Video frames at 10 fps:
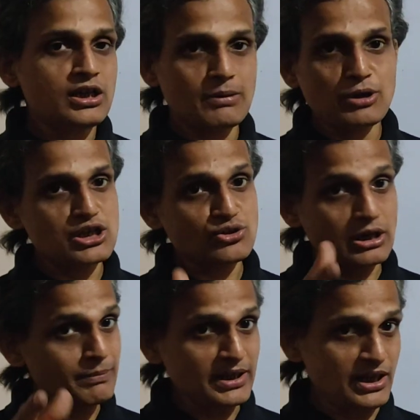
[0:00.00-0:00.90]
WL
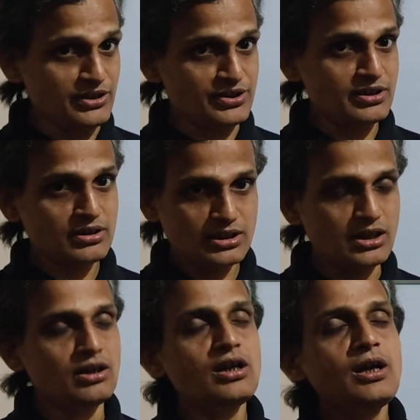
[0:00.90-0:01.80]
square by 8.
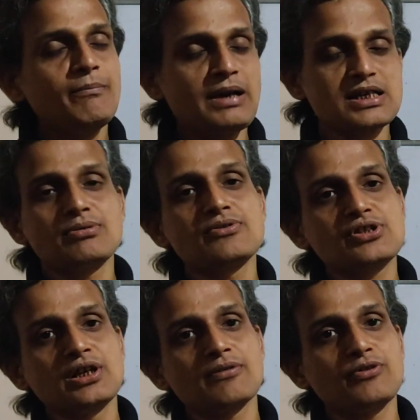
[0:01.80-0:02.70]
The maximum
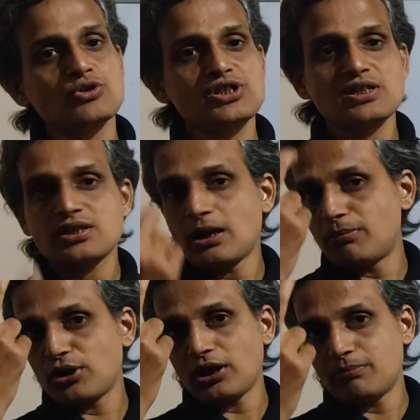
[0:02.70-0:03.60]
shear force is
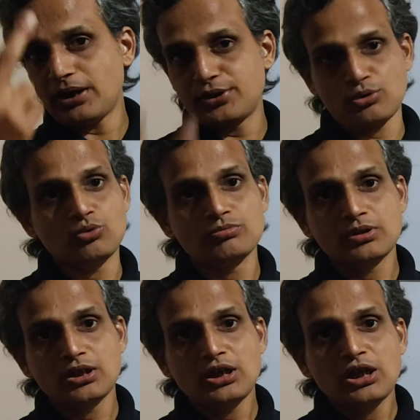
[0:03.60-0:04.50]
WL by 2.
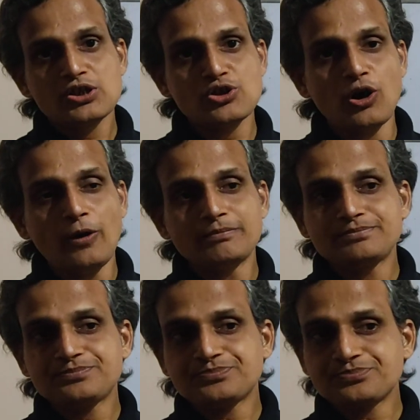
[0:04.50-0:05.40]
So,
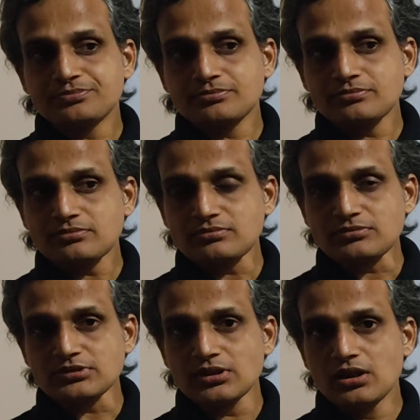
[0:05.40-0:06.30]

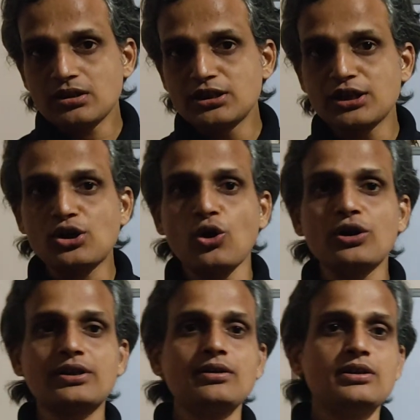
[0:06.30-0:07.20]

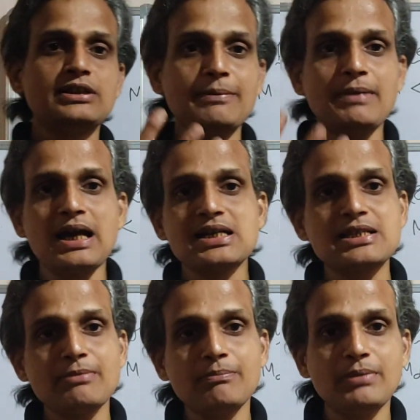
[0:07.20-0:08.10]
the
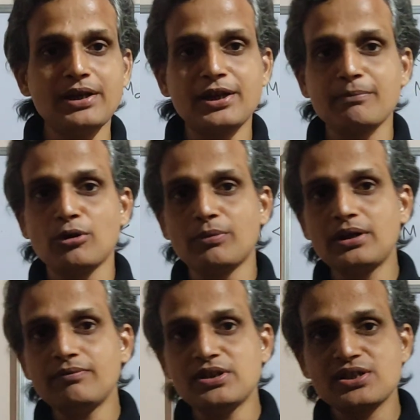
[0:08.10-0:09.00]
maximum bending
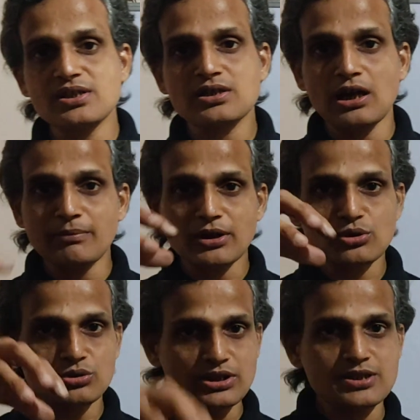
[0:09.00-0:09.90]
moment which is coming
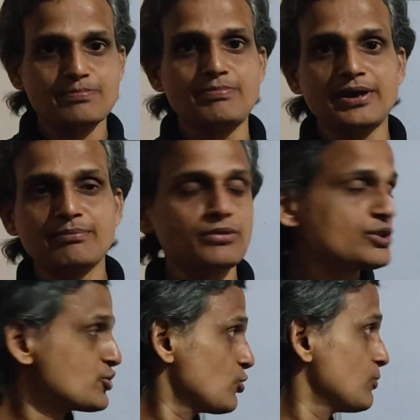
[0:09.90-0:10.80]
to this beam
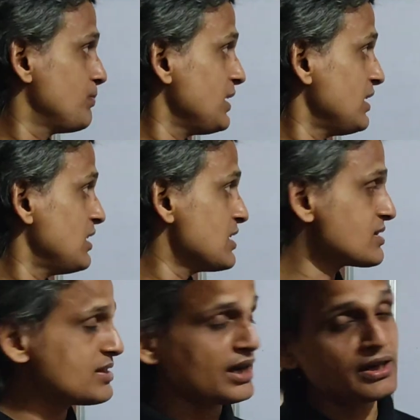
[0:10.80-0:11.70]
should be
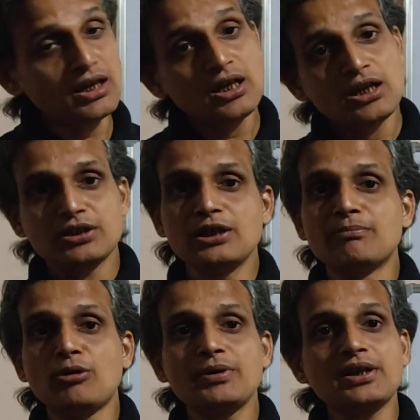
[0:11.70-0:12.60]
less than the
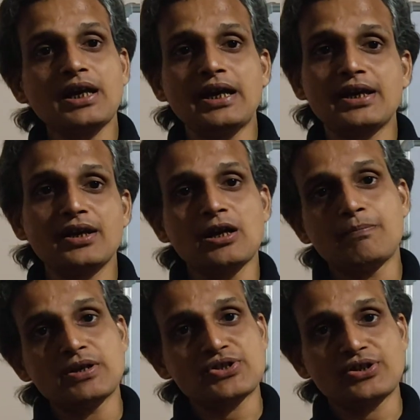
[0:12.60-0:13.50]
moment carrying
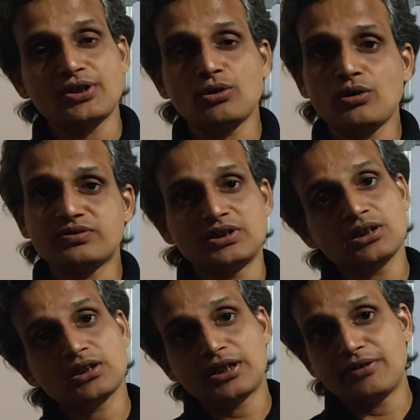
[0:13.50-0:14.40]
capacity of
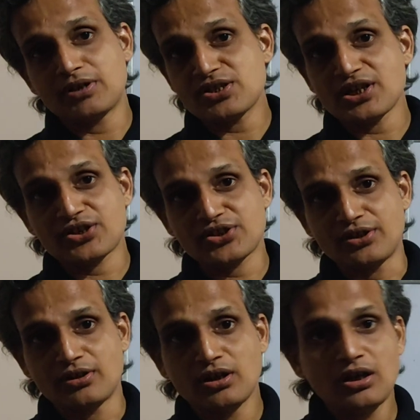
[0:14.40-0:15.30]
the given section.